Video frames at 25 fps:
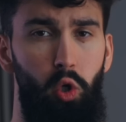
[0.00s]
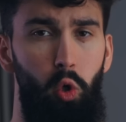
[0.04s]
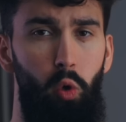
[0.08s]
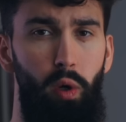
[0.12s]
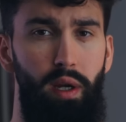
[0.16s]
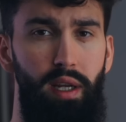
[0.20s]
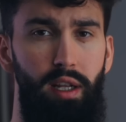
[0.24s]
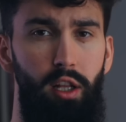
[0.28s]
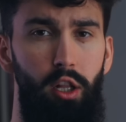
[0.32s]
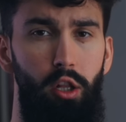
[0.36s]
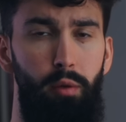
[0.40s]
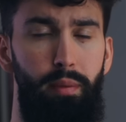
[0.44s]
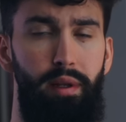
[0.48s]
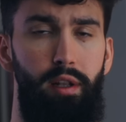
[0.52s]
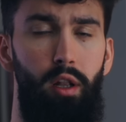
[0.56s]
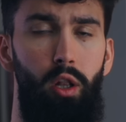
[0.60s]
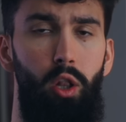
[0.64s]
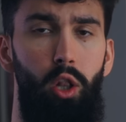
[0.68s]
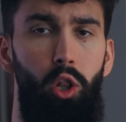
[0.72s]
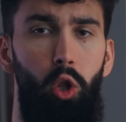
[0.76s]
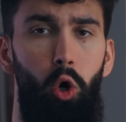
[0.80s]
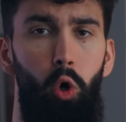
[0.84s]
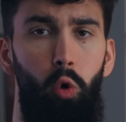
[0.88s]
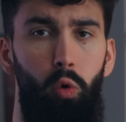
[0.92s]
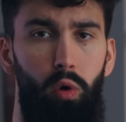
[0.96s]
going a little bit
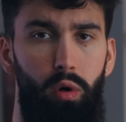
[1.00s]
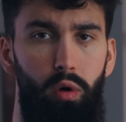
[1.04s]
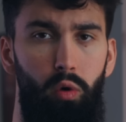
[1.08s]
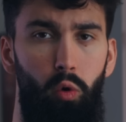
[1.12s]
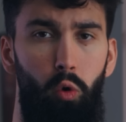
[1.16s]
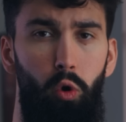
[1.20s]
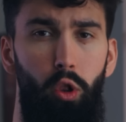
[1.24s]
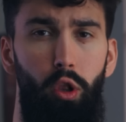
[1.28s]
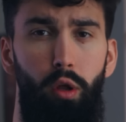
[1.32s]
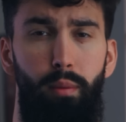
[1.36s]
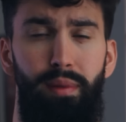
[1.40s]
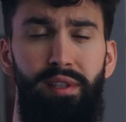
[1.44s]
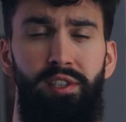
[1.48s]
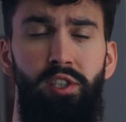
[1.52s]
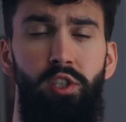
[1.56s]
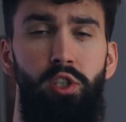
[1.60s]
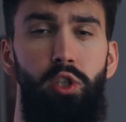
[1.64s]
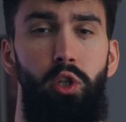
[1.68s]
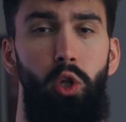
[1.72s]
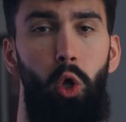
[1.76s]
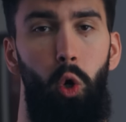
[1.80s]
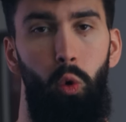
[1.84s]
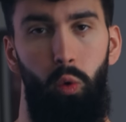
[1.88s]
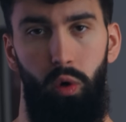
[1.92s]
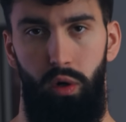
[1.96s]
lower or a little bit
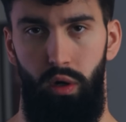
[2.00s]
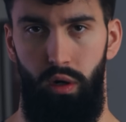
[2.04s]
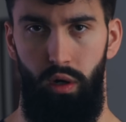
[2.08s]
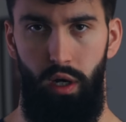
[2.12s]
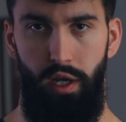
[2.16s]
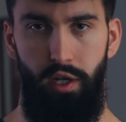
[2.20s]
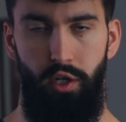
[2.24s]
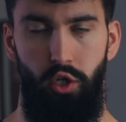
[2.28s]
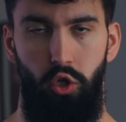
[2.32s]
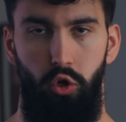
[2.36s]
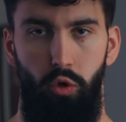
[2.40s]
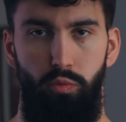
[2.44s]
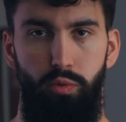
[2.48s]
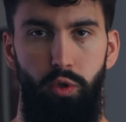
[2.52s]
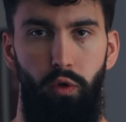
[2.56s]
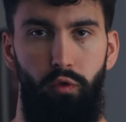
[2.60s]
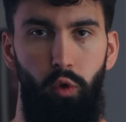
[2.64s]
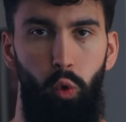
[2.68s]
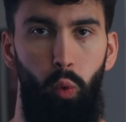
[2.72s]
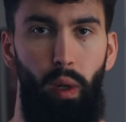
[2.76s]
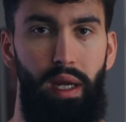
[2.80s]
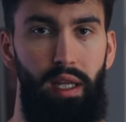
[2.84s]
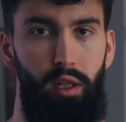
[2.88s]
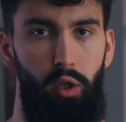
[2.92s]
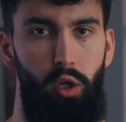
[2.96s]
slower in terms of
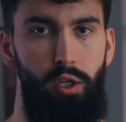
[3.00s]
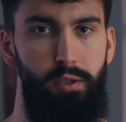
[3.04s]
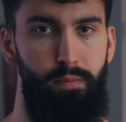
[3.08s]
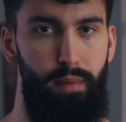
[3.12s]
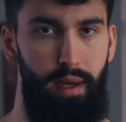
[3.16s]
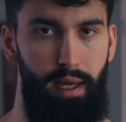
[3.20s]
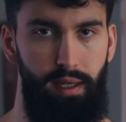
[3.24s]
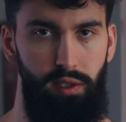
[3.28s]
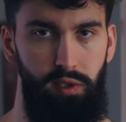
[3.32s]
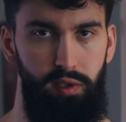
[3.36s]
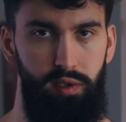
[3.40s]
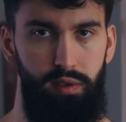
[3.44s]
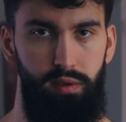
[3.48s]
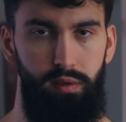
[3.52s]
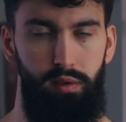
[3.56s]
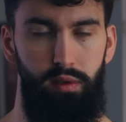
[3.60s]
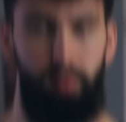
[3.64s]
your weight loss pace.